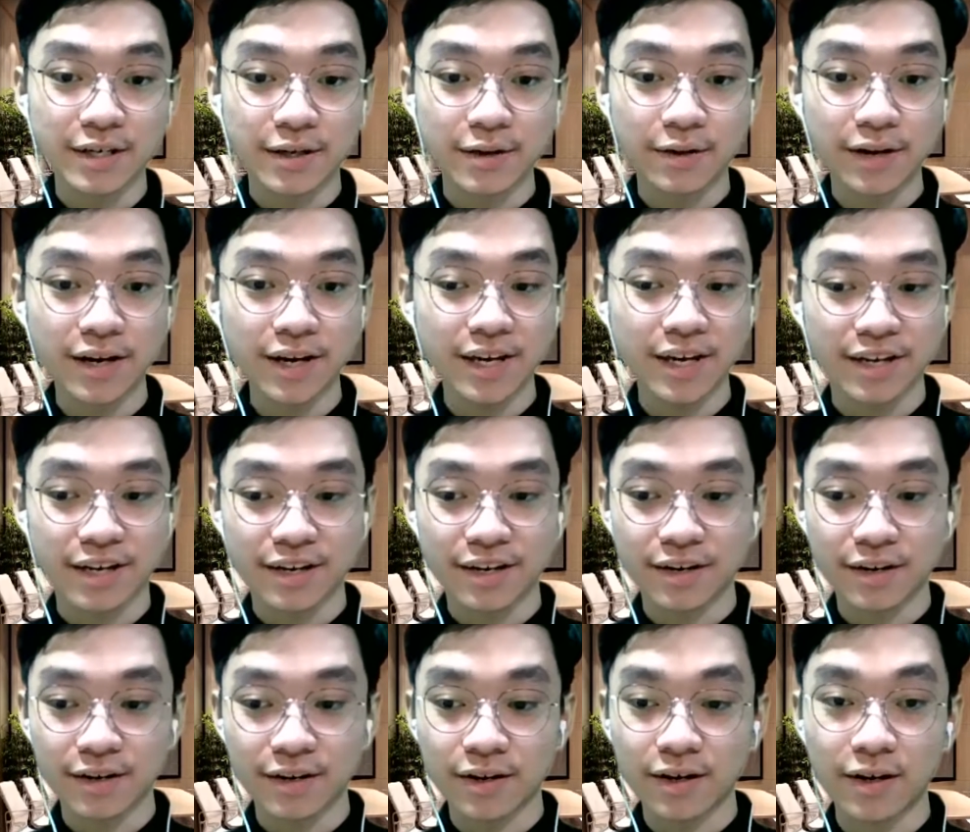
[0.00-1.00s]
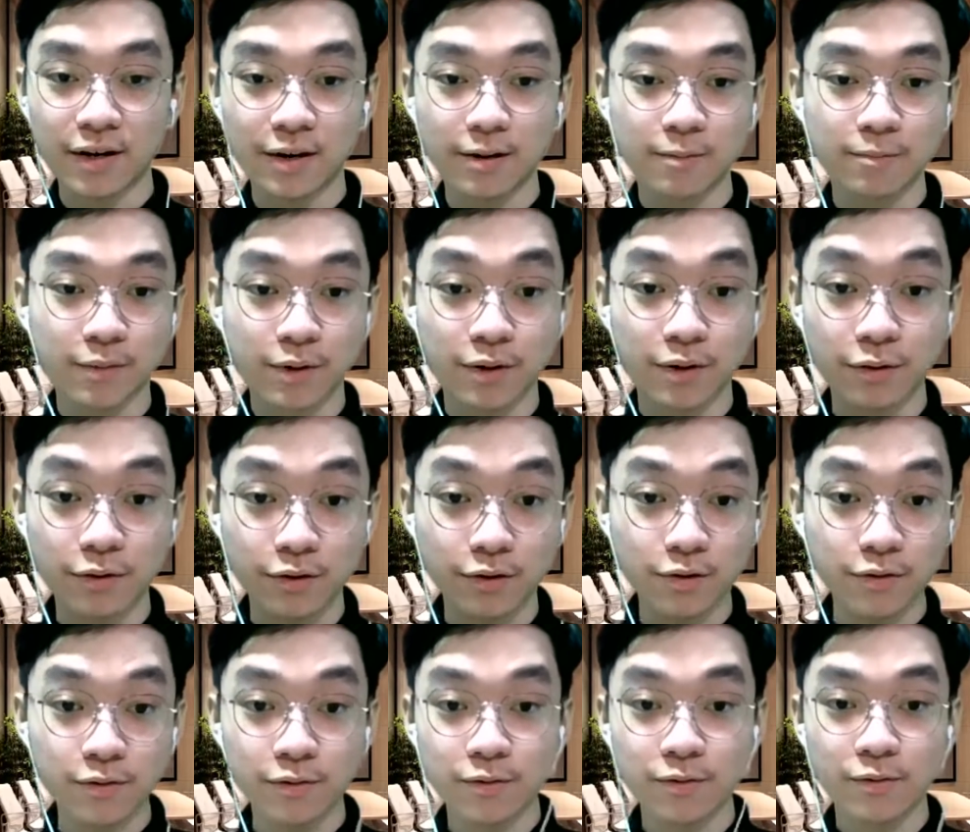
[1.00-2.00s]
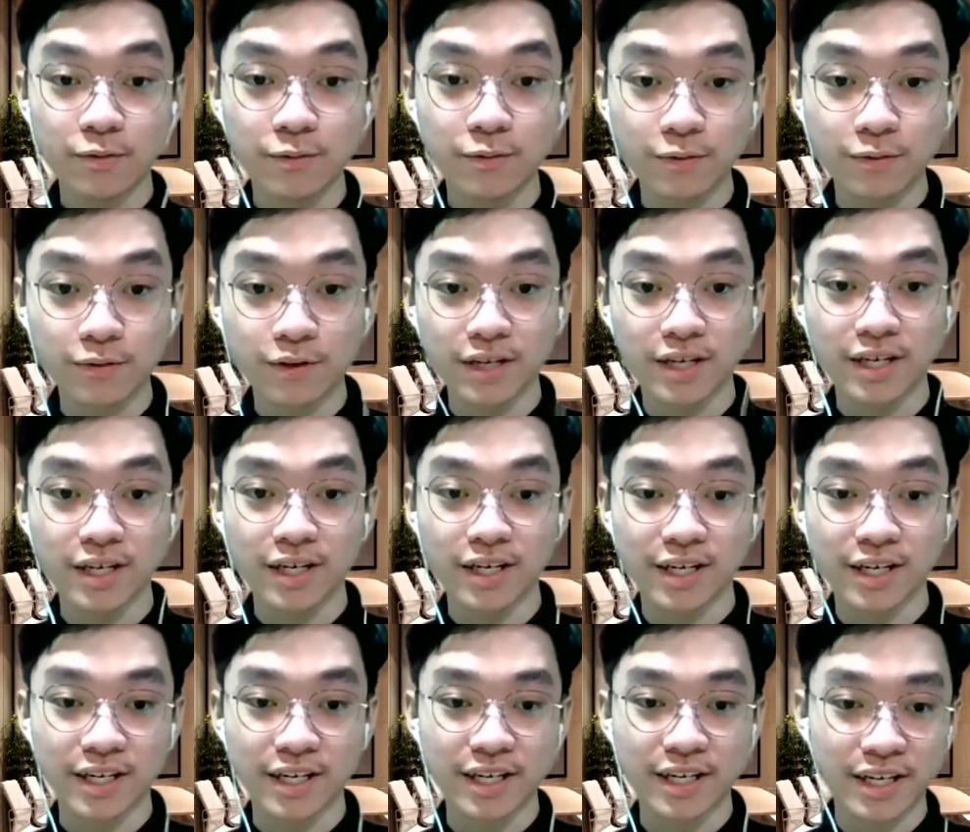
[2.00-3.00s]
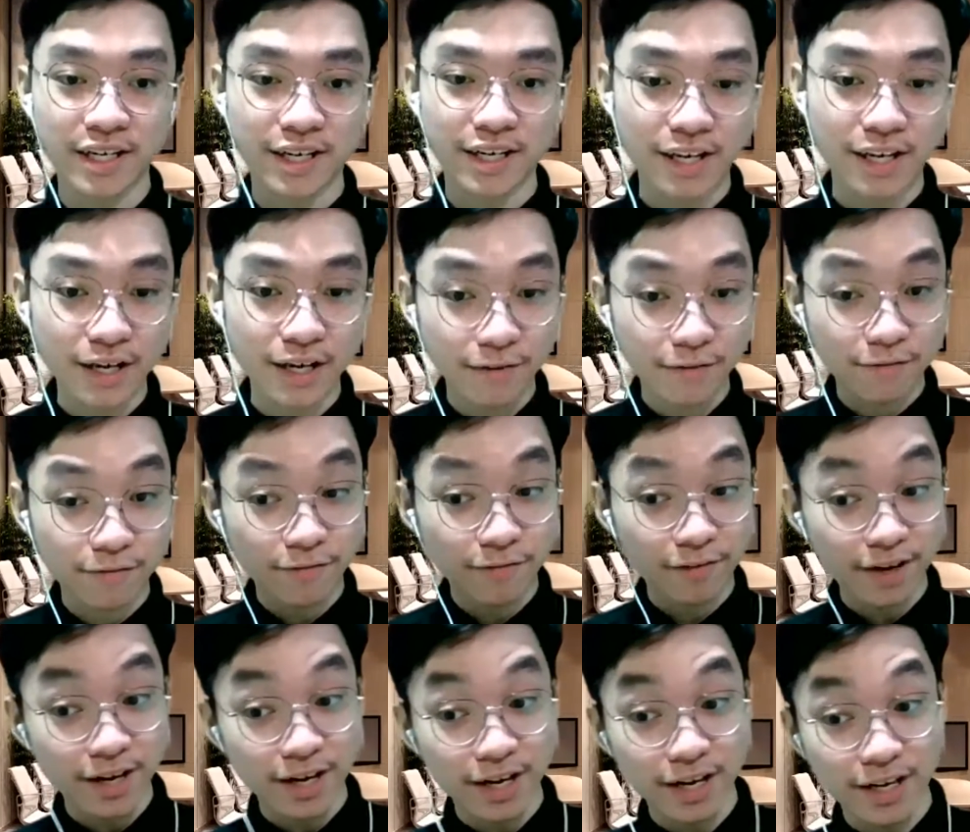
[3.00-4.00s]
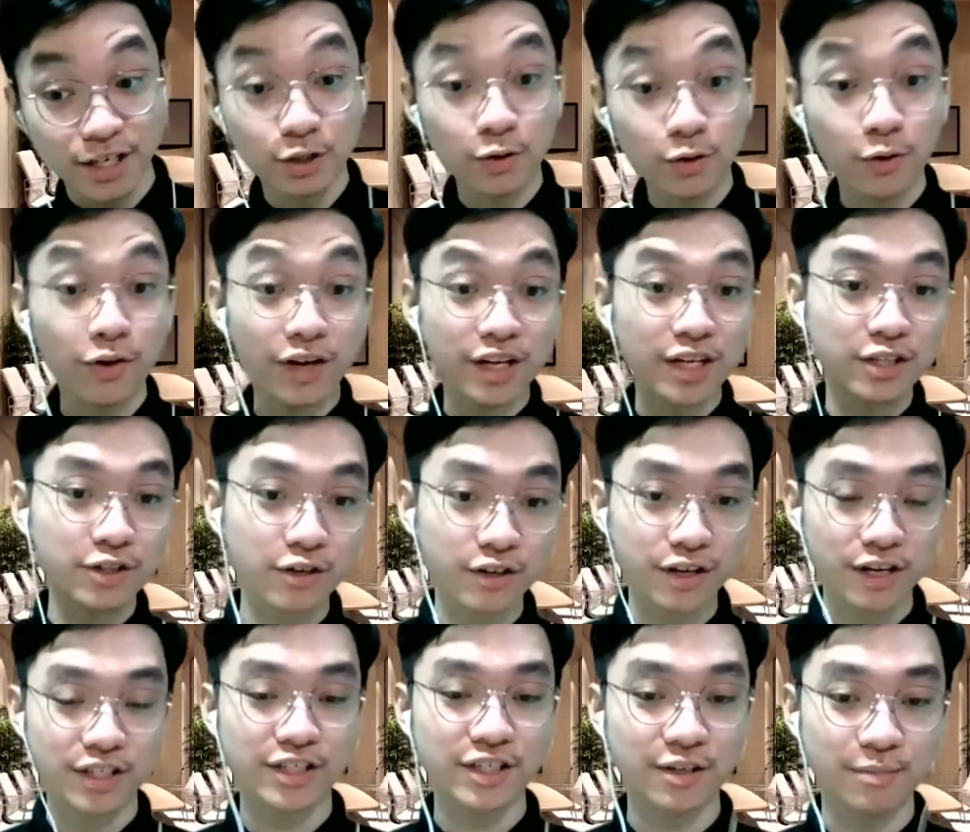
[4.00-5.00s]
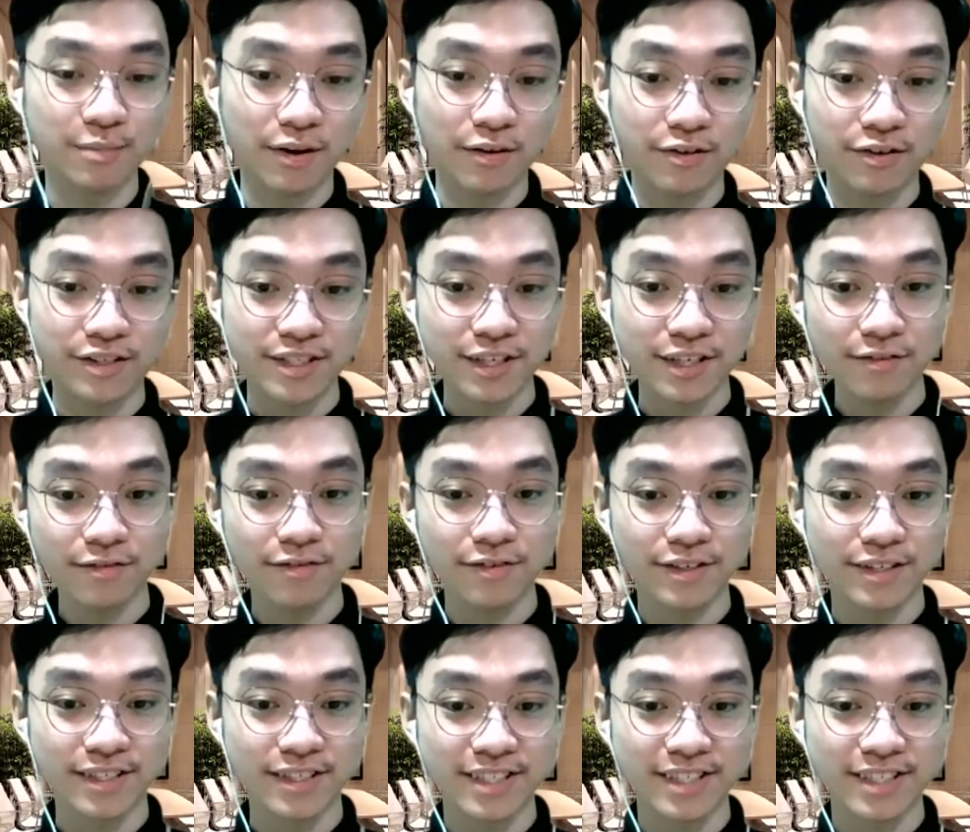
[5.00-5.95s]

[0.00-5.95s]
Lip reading: Okay, could you give a short introduction about yourself?